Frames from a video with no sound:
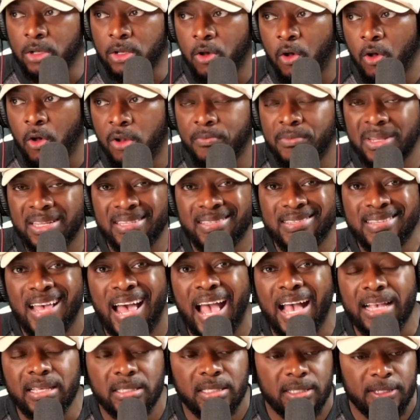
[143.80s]
on Goldman
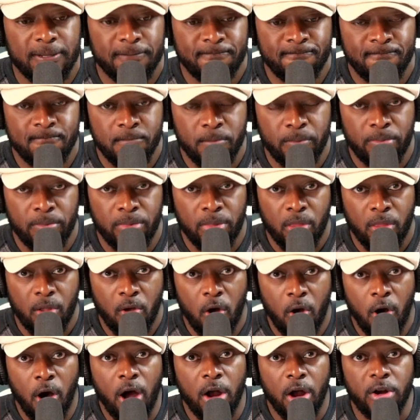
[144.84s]
Sachs
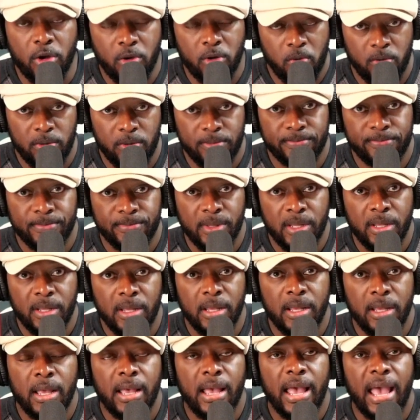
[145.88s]
article
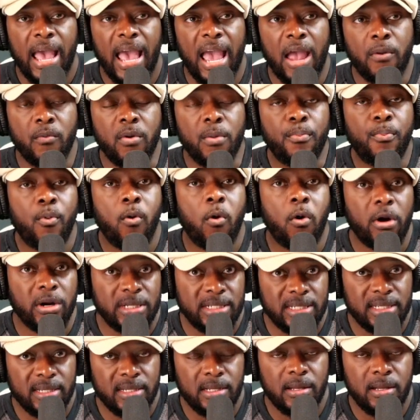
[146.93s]
and
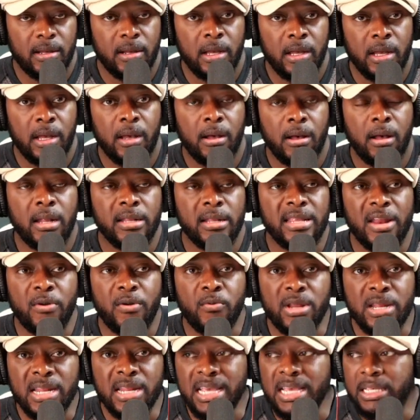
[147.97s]
report
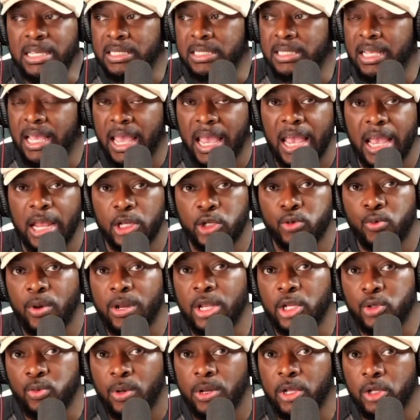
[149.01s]
they released in
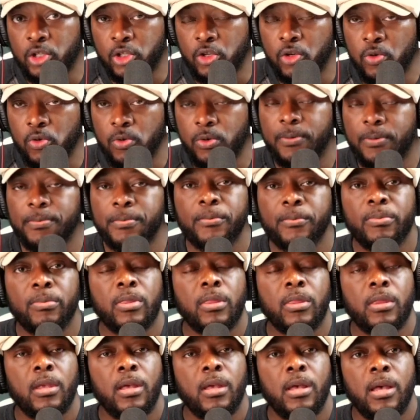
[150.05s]
2022,
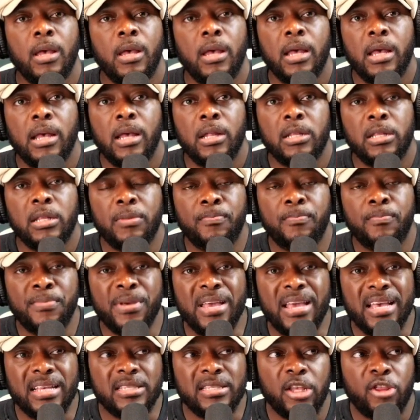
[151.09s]

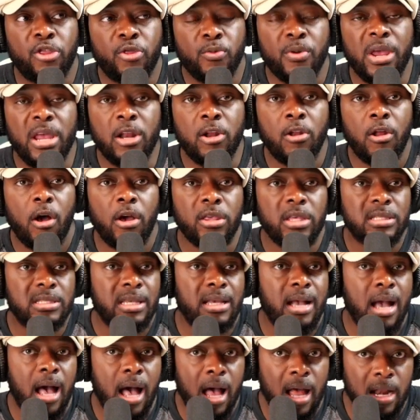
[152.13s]
the three
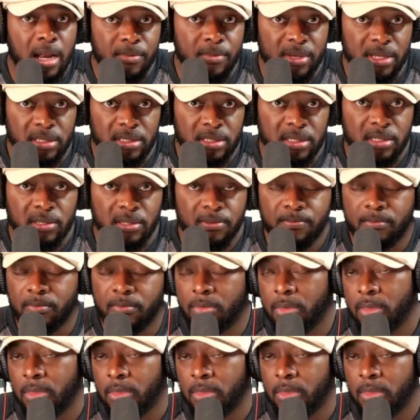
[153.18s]
largest economies